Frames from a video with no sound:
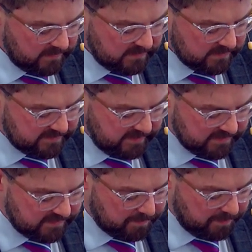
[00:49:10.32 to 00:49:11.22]
to seek
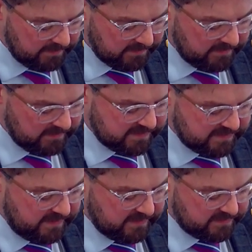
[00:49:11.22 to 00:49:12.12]
its building, to
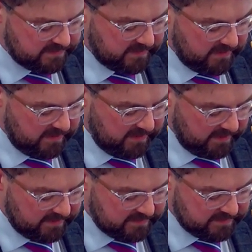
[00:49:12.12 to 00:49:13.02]
seek its,
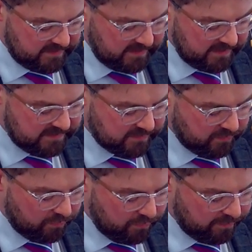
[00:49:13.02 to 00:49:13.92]
its, its
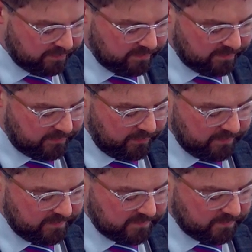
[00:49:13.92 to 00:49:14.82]
growth
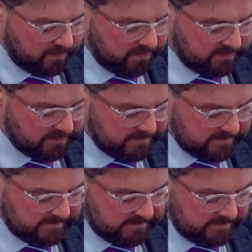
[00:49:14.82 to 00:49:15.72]
throughout this world.
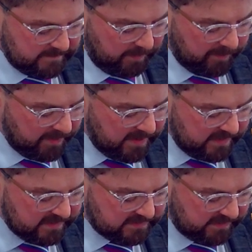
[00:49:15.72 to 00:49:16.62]
We pray
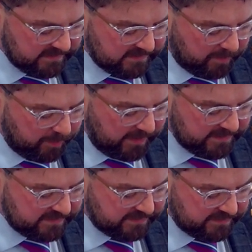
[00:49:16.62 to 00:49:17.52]
these things in the precious